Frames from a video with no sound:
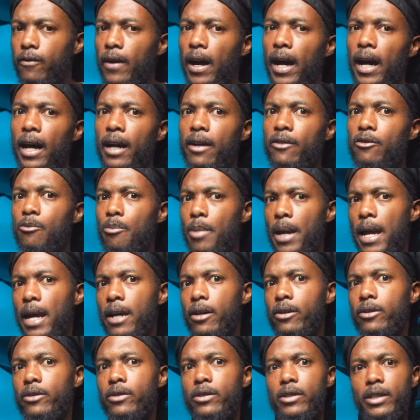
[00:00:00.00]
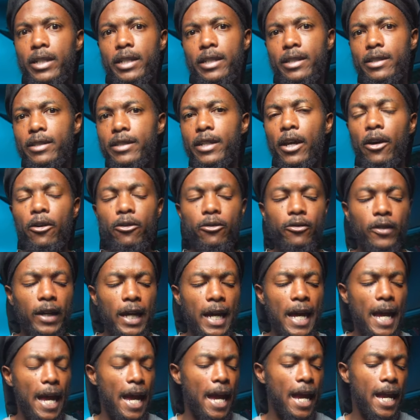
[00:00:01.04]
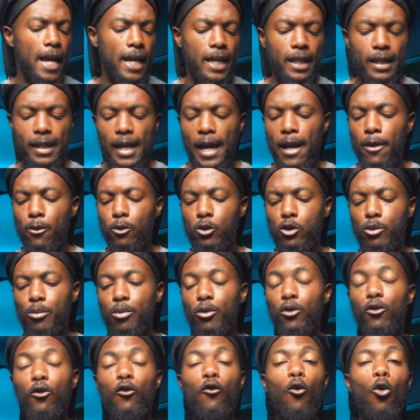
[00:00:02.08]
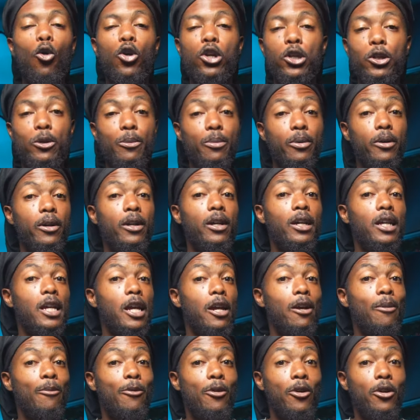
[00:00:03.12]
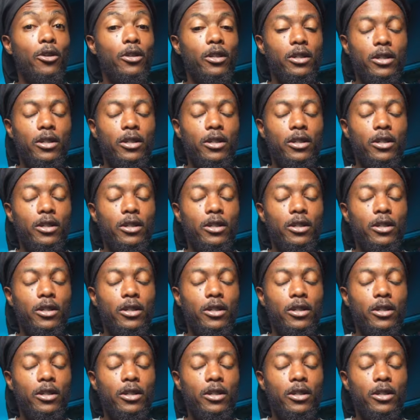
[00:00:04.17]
5 pounds itself, and that was before you put a camera on